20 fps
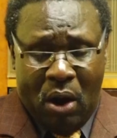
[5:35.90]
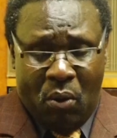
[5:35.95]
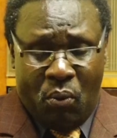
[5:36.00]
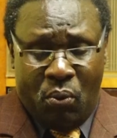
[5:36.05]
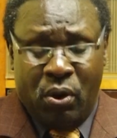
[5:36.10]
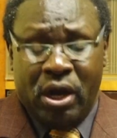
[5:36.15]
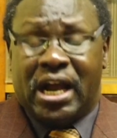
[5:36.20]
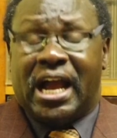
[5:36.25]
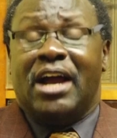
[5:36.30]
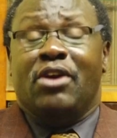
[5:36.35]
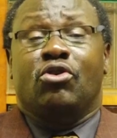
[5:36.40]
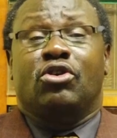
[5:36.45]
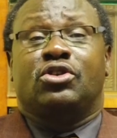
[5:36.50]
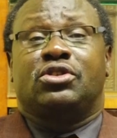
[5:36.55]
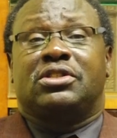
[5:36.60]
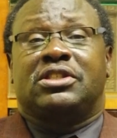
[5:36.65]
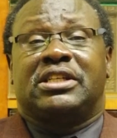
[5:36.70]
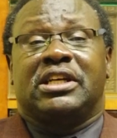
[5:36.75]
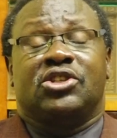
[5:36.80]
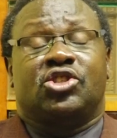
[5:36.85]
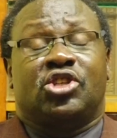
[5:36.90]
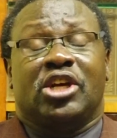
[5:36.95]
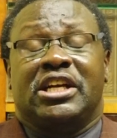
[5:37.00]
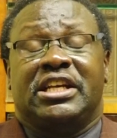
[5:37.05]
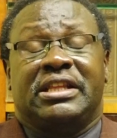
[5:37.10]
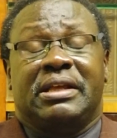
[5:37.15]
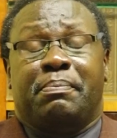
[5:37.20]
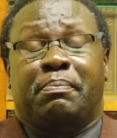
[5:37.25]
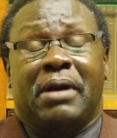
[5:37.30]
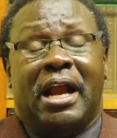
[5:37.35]
We cannot
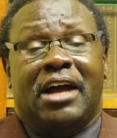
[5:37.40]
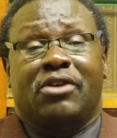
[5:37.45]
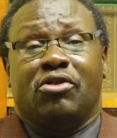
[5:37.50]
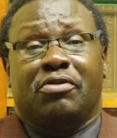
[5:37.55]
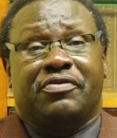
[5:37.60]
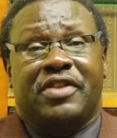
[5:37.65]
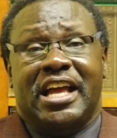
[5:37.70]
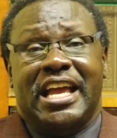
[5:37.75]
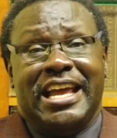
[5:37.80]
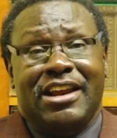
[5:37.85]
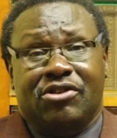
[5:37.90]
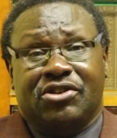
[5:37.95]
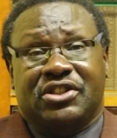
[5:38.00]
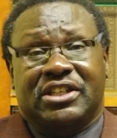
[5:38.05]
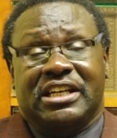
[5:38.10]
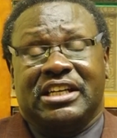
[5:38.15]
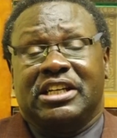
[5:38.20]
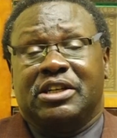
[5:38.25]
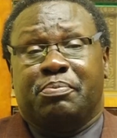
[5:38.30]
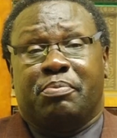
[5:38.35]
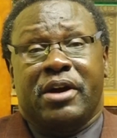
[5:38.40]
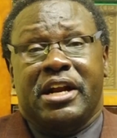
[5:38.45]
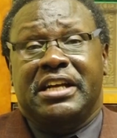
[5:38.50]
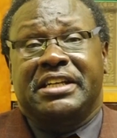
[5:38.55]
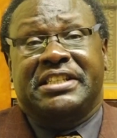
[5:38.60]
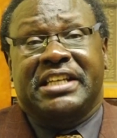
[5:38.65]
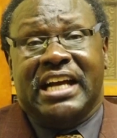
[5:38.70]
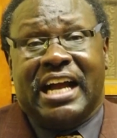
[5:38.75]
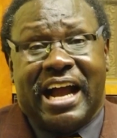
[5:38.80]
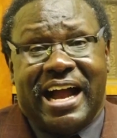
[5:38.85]
shed the blood of the innocent. It
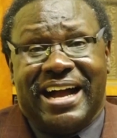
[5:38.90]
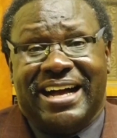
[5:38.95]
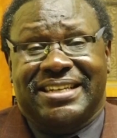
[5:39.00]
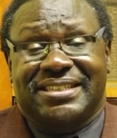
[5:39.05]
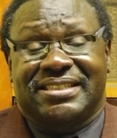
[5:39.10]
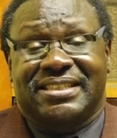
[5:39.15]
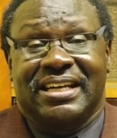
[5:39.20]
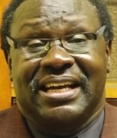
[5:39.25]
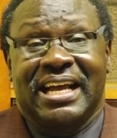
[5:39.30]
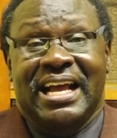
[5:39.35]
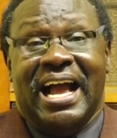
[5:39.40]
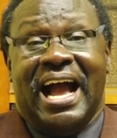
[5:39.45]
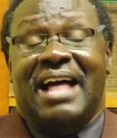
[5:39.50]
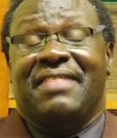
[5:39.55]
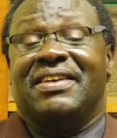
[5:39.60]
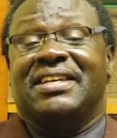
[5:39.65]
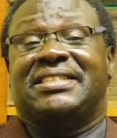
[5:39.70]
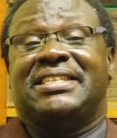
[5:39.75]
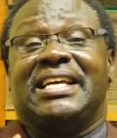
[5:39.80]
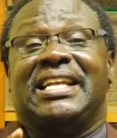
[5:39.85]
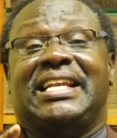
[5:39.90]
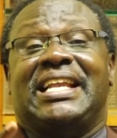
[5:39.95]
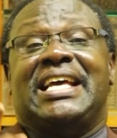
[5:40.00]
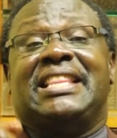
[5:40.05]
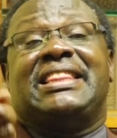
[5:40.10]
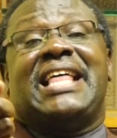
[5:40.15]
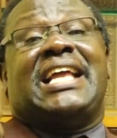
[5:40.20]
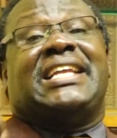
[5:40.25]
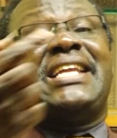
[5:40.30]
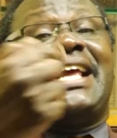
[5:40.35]
brings a curse. And they said,
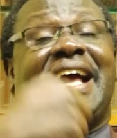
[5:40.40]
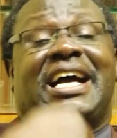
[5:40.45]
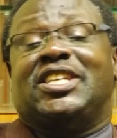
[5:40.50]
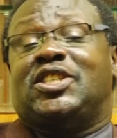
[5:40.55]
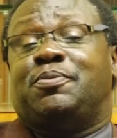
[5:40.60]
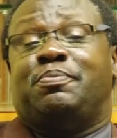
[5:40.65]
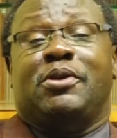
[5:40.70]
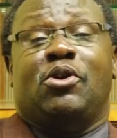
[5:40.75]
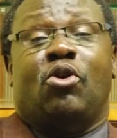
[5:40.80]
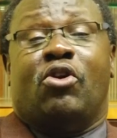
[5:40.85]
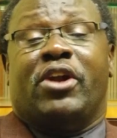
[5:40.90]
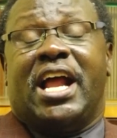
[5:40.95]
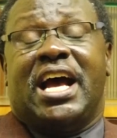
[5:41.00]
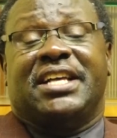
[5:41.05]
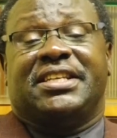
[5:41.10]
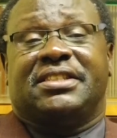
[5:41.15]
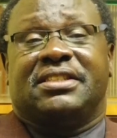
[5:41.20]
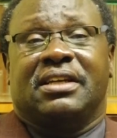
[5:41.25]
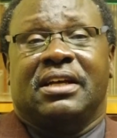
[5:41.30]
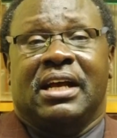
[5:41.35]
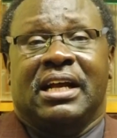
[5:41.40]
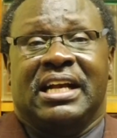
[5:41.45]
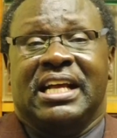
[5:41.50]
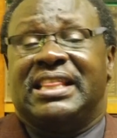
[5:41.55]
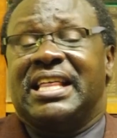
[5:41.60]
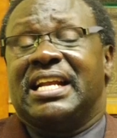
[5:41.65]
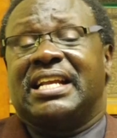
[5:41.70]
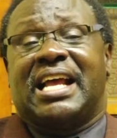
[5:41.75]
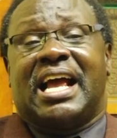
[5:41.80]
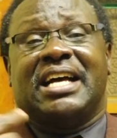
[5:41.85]
let that curse be on us. Let
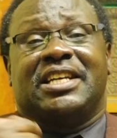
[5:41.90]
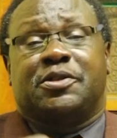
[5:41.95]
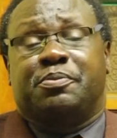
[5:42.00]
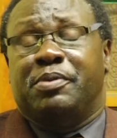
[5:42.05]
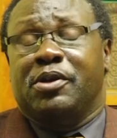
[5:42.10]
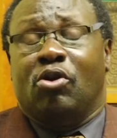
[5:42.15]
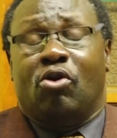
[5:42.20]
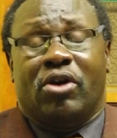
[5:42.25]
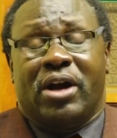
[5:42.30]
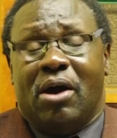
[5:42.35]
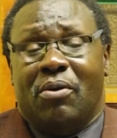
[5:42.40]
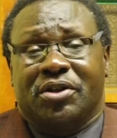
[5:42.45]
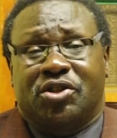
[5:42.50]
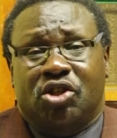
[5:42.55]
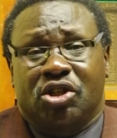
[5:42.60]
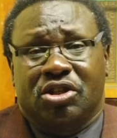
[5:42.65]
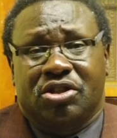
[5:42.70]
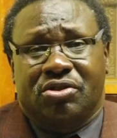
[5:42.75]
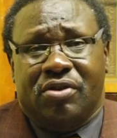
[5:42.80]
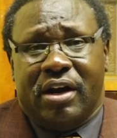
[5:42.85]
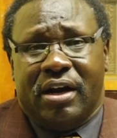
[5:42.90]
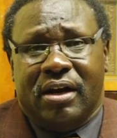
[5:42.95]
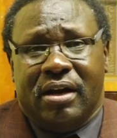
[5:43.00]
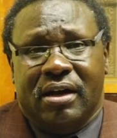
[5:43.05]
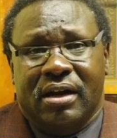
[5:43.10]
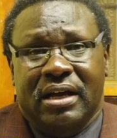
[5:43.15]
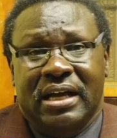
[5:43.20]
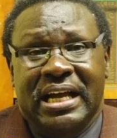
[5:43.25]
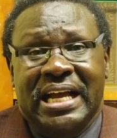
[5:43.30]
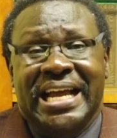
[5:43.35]
that curse be on our children.
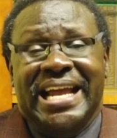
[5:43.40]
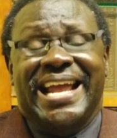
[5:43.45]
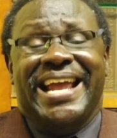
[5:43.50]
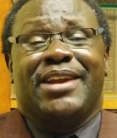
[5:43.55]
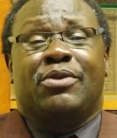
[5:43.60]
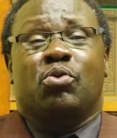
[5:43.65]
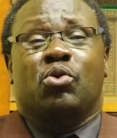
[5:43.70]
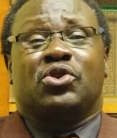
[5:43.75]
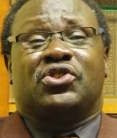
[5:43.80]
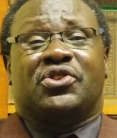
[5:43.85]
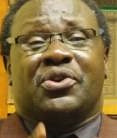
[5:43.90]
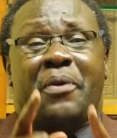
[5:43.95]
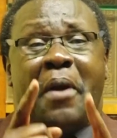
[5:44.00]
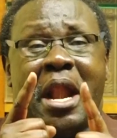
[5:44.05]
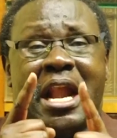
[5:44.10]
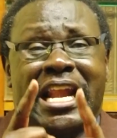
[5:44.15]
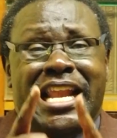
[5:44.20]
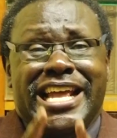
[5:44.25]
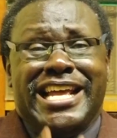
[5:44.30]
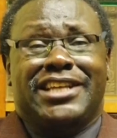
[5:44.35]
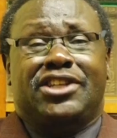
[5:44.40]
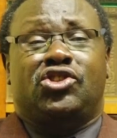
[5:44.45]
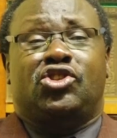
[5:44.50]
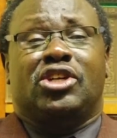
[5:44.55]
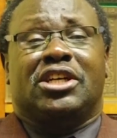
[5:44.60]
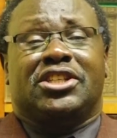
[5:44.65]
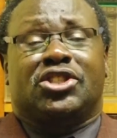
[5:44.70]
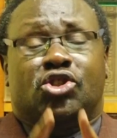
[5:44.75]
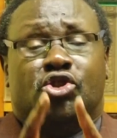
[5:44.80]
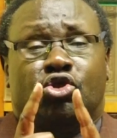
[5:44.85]
It was the
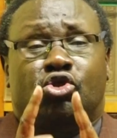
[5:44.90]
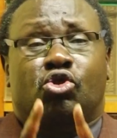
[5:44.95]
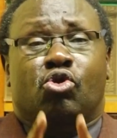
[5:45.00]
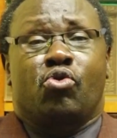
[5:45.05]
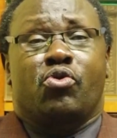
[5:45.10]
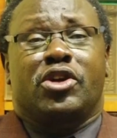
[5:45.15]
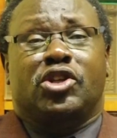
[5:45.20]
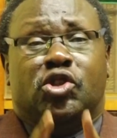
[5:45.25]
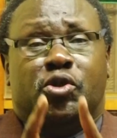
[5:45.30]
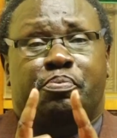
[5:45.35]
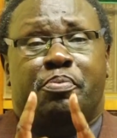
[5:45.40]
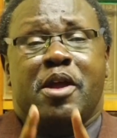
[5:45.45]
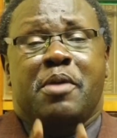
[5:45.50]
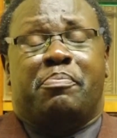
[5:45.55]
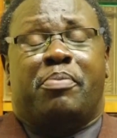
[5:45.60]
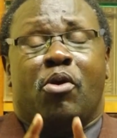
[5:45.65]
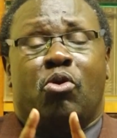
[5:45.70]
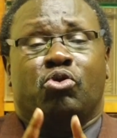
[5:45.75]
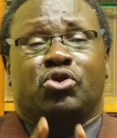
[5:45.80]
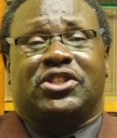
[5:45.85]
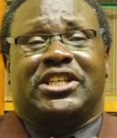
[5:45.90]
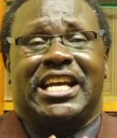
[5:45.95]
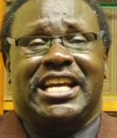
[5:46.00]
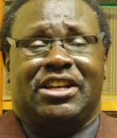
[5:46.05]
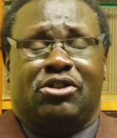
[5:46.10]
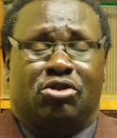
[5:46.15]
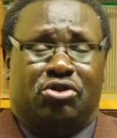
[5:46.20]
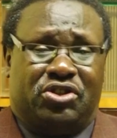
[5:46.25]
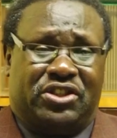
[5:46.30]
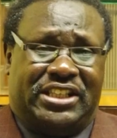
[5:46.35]
religious Jewish people who
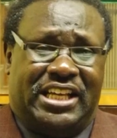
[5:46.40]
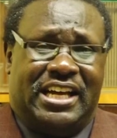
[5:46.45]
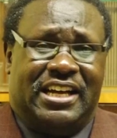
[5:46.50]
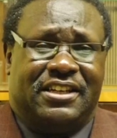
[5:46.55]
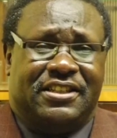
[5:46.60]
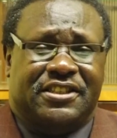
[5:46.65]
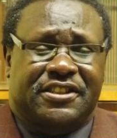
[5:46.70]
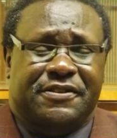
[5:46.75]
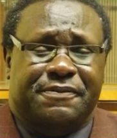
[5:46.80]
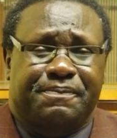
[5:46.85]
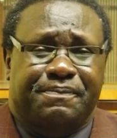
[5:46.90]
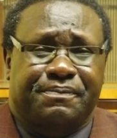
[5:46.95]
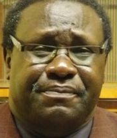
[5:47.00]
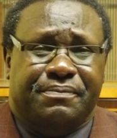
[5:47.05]
said those things.